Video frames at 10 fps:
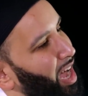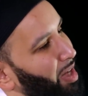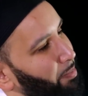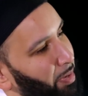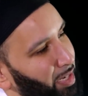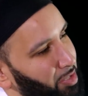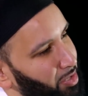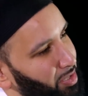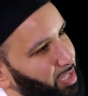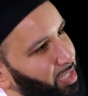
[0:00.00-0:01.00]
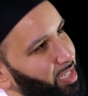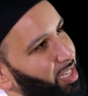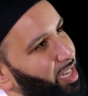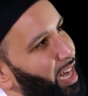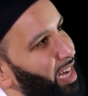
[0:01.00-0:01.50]

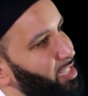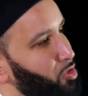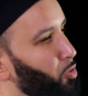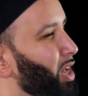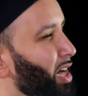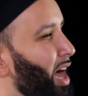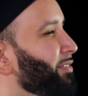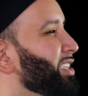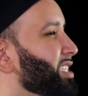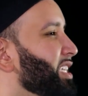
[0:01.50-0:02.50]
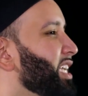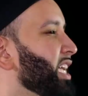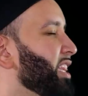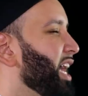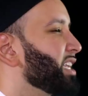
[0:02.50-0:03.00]
Suwar,
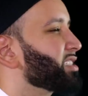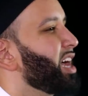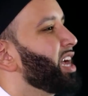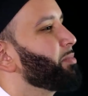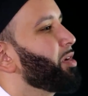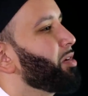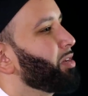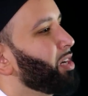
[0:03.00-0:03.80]
obviously, in that time,